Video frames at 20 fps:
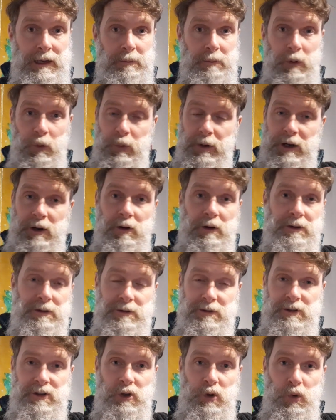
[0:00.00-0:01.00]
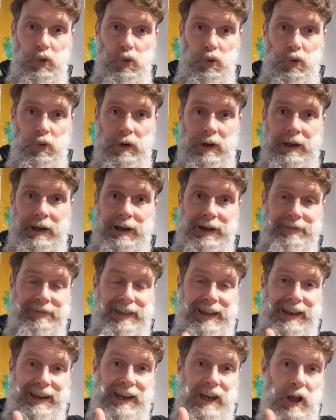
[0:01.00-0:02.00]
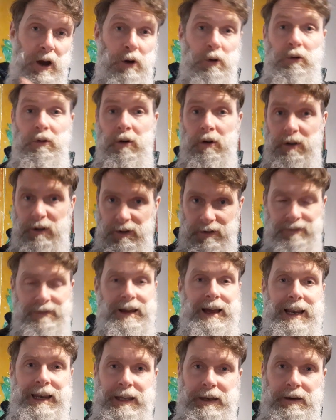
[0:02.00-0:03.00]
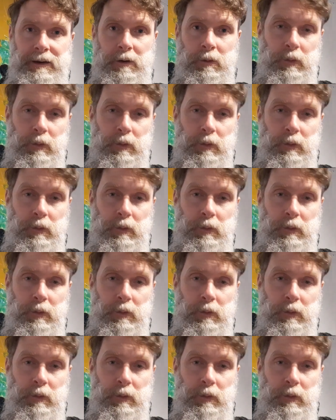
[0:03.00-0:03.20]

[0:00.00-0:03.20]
but we're not at school and they're no longer valid.